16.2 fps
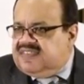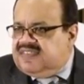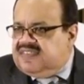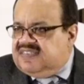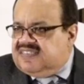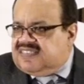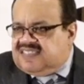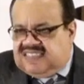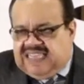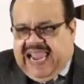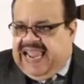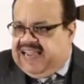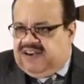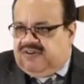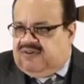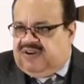
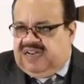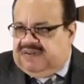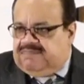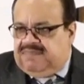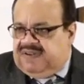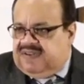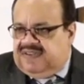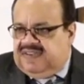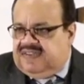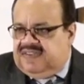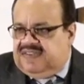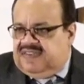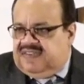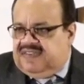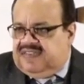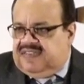Stand on
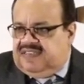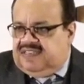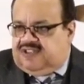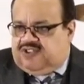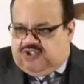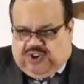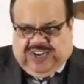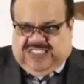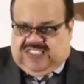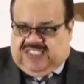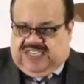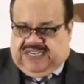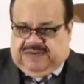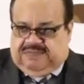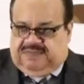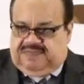it. Trust
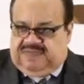Him.